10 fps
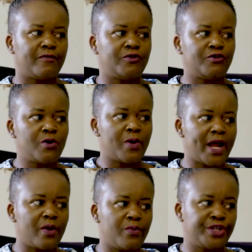Totally. Do you know what
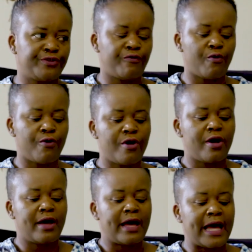I wish for?
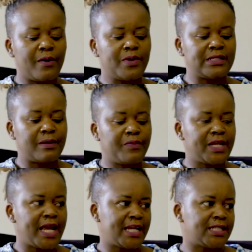I wish
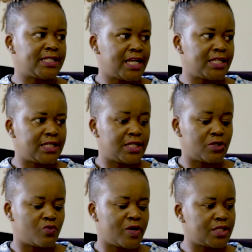somebody had said
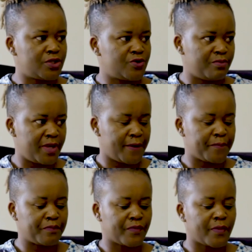these words to me.
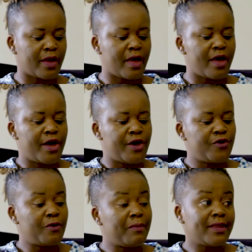
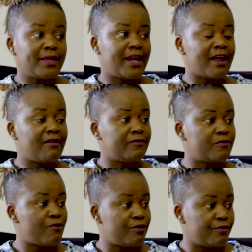Your mother loved
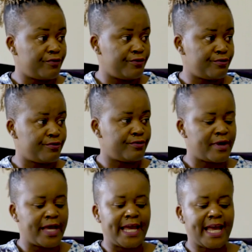all of
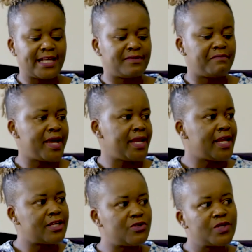you. As
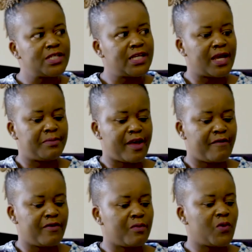many as you. She kept
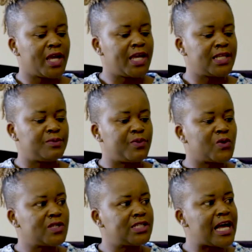having more kids
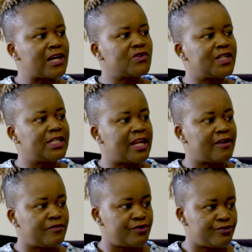because she actually
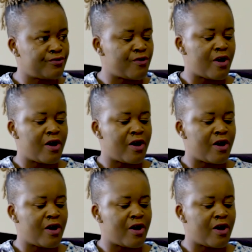loved you.